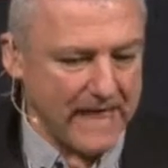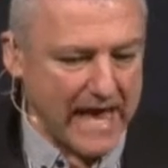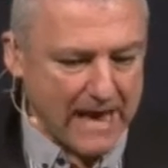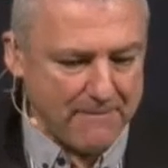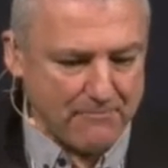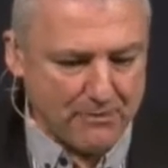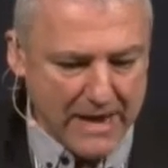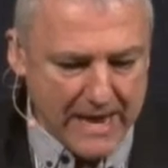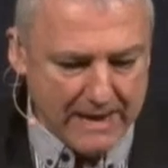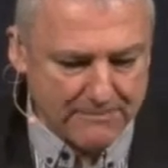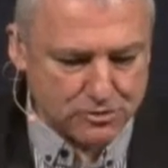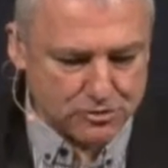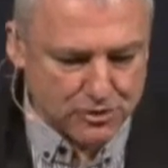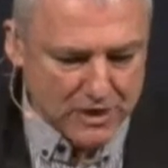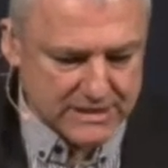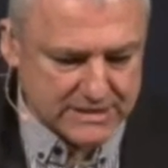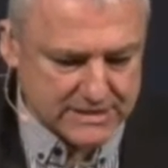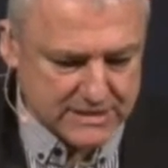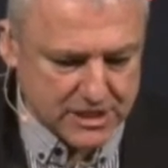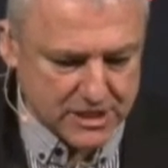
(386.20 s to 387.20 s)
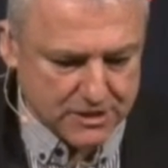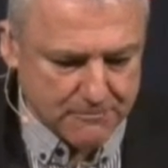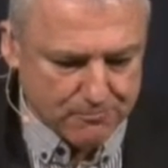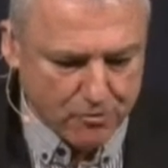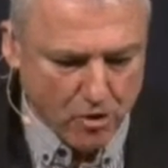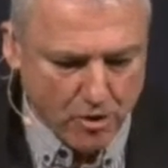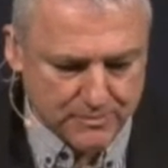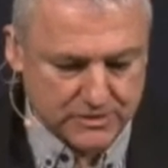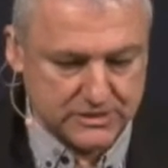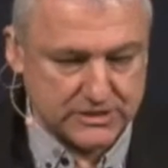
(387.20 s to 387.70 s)
Abraham trusted the
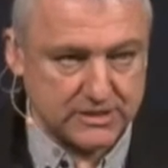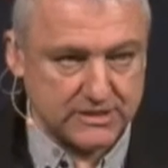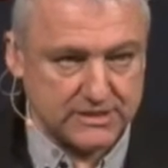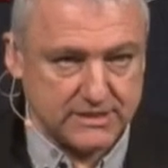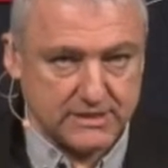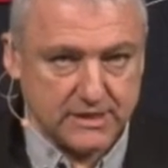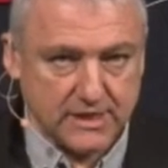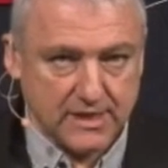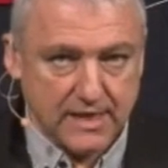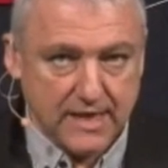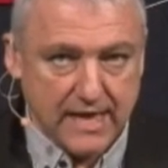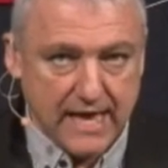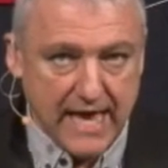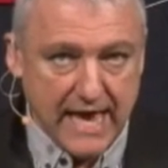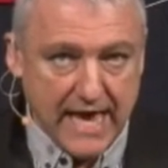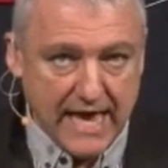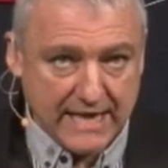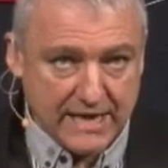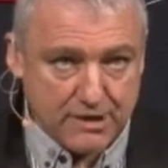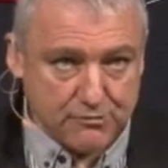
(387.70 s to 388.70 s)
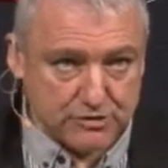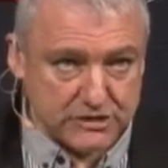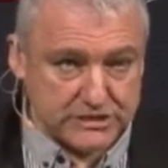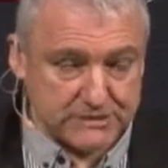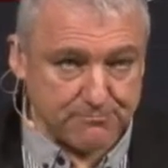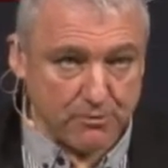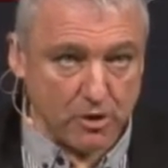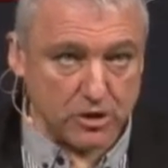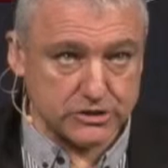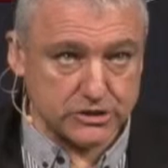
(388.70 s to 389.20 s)
promises, and in
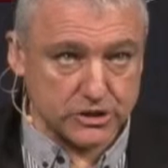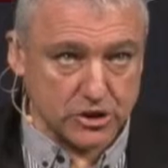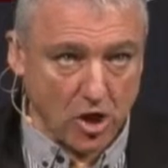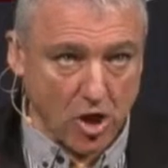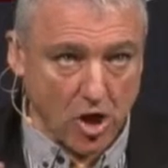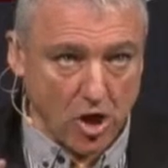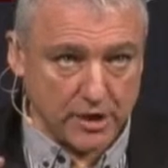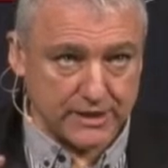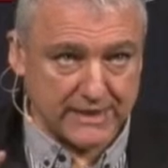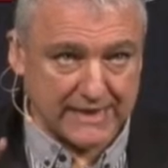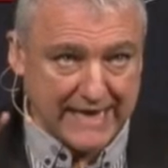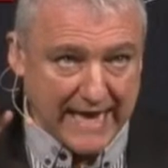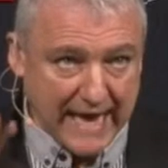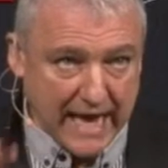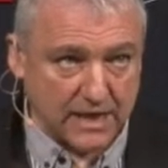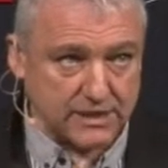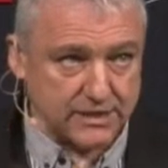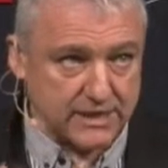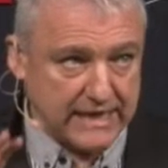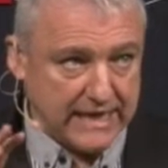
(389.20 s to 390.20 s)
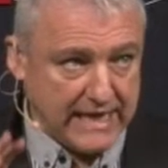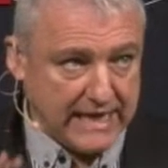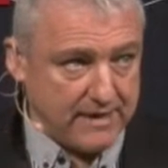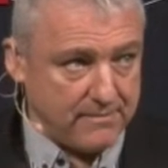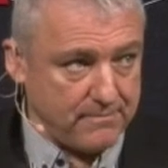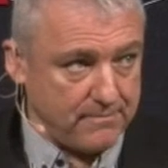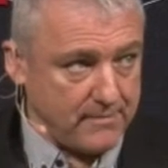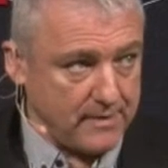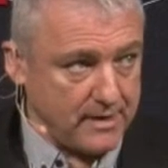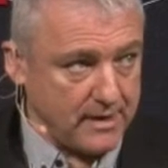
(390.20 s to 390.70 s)
response, God counted
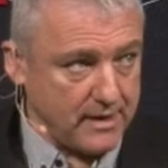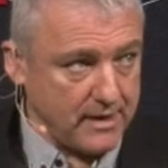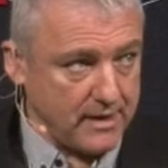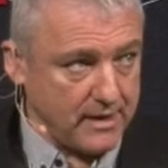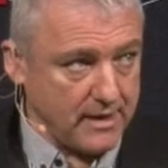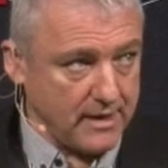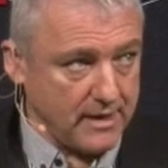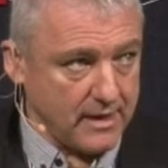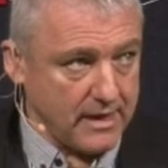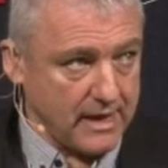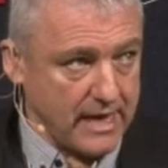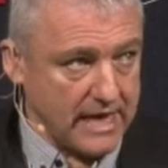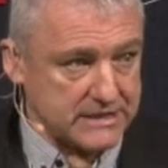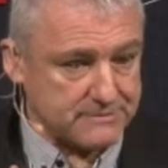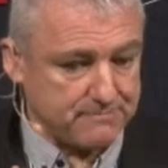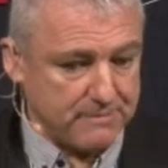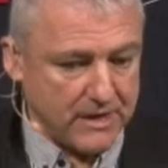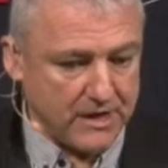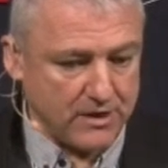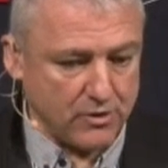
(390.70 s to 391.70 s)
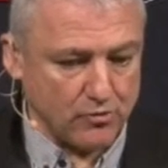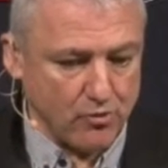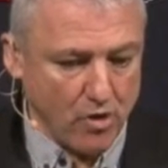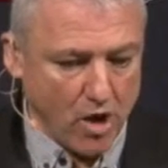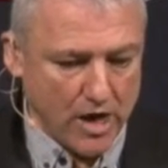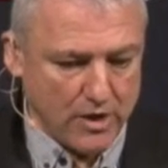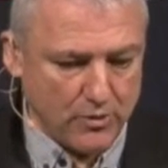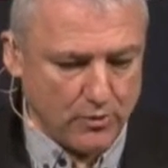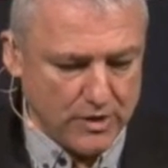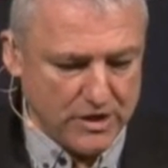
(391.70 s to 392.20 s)
him as being
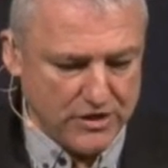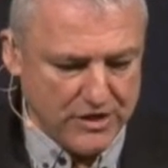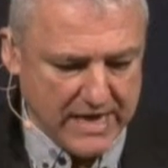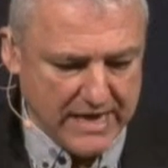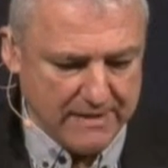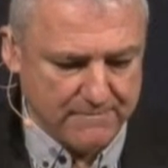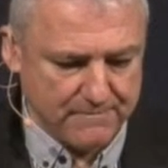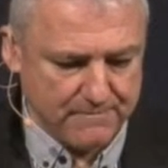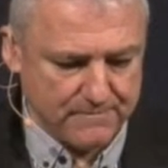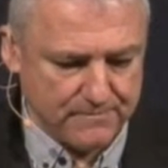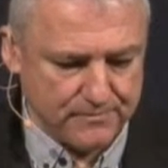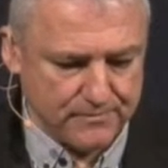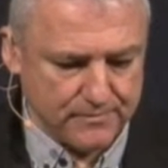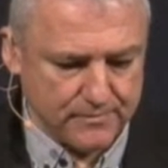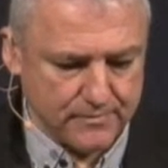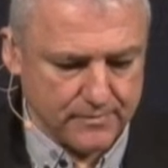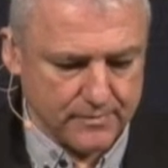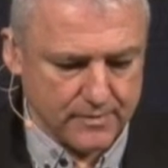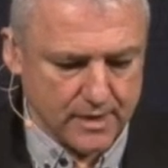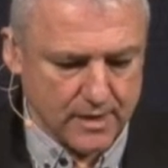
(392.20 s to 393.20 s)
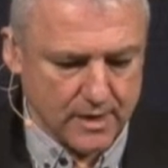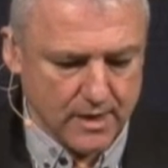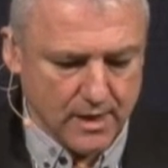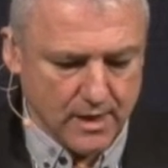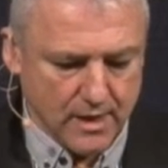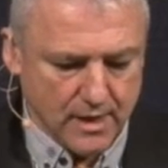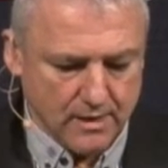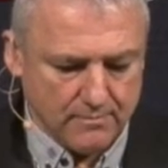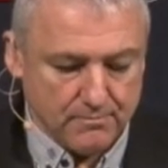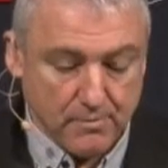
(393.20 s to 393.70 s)
right with him.
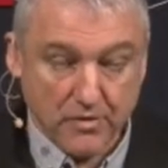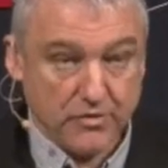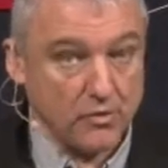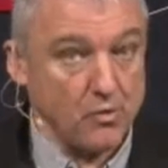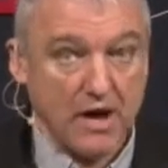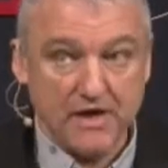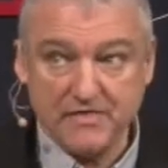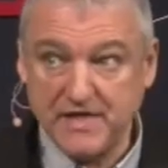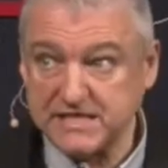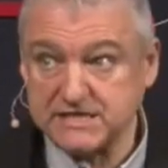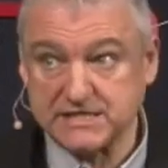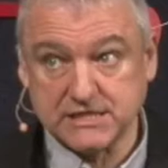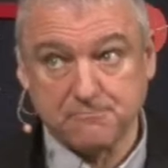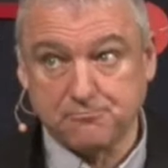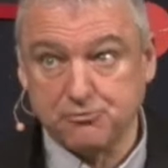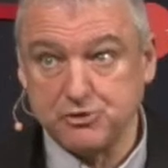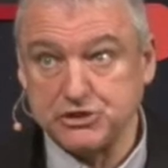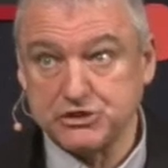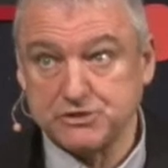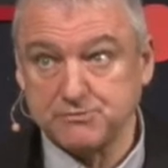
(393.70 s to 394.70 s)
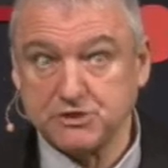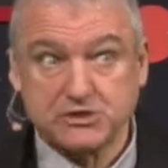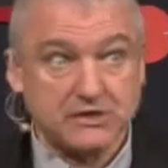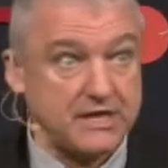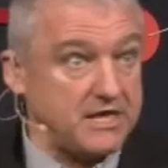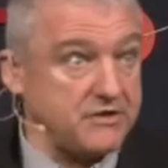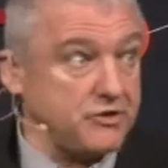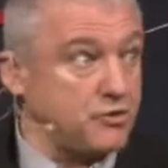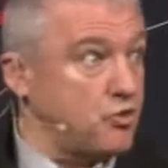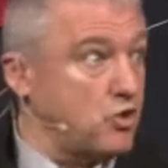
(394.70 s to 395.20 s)
By the way, that's the principle.
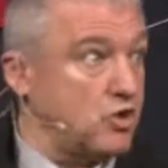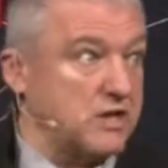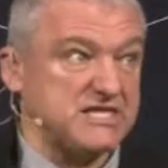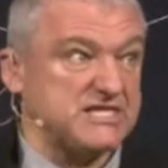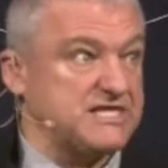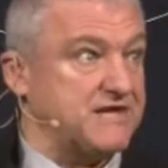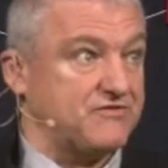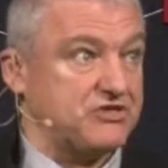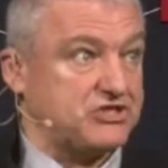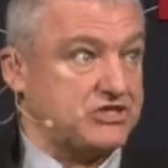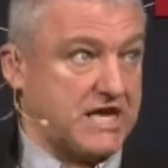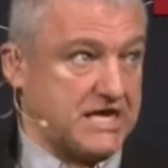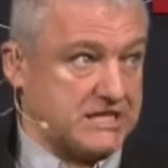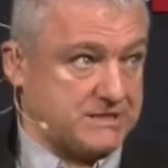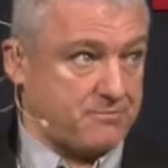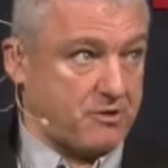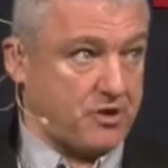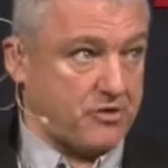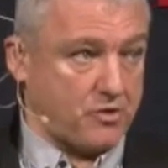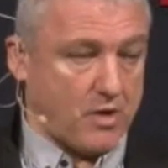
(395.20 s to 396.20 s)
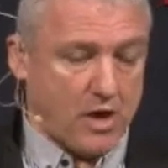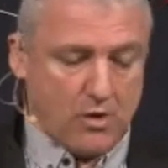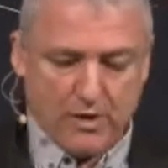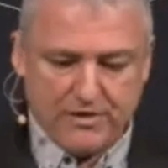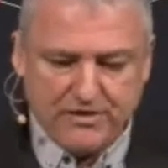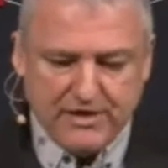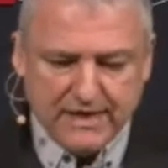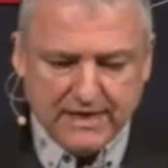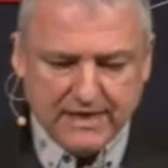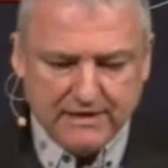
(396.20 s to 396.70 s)
The rule has never changed, by the way.
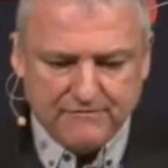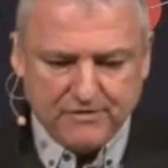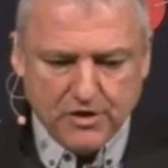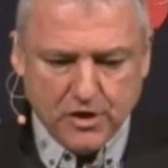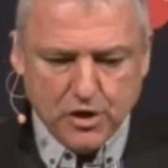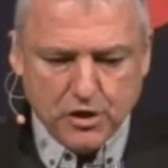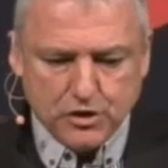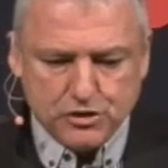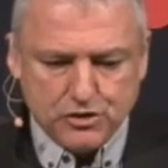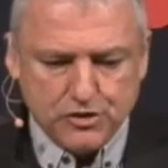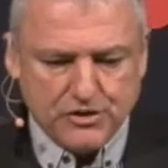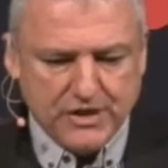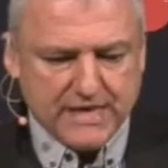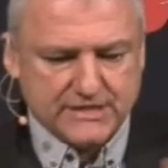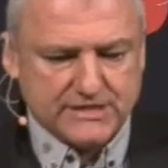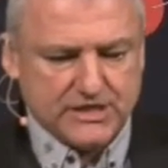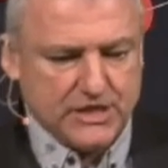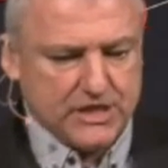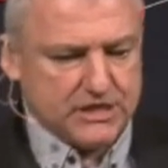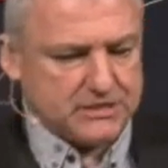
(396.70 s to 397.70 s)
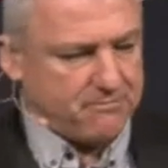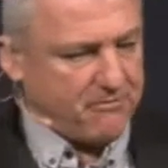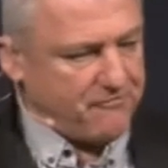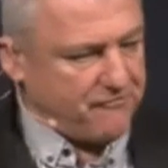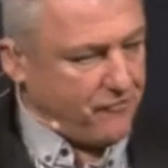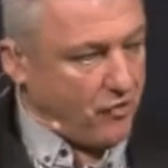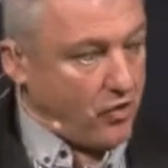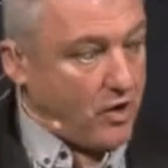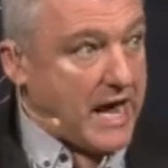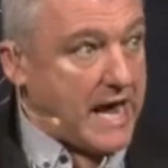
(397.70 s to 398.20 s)
Whether you live 2,000 years
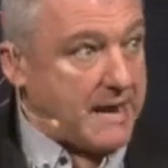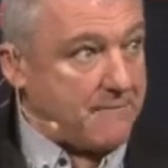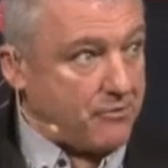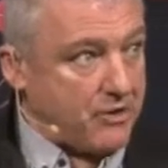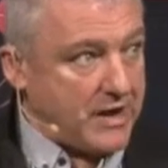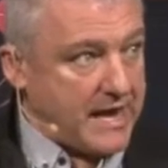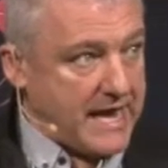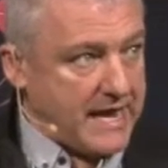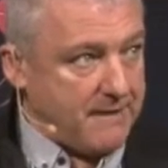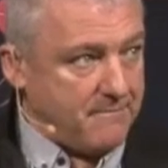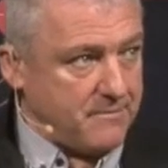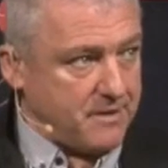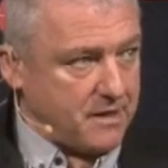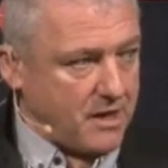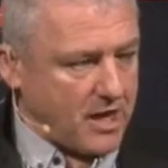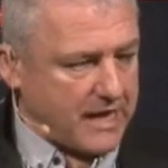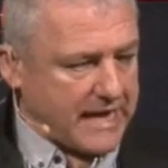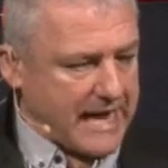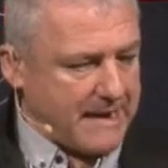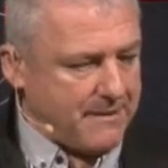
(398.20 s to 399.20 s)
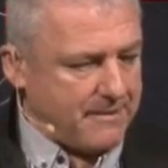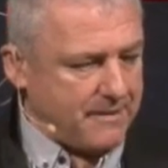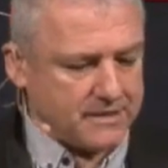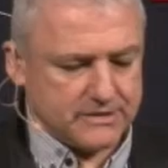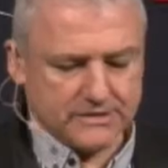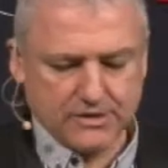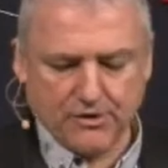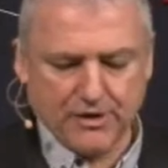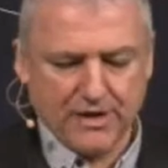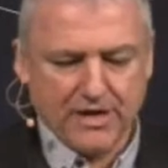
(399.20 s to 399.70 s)
before Abraham, like, uh,
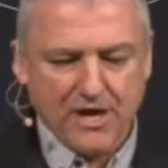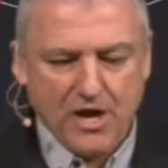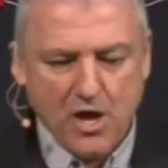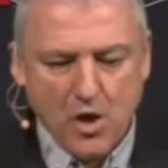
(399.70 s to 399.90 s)
sorry,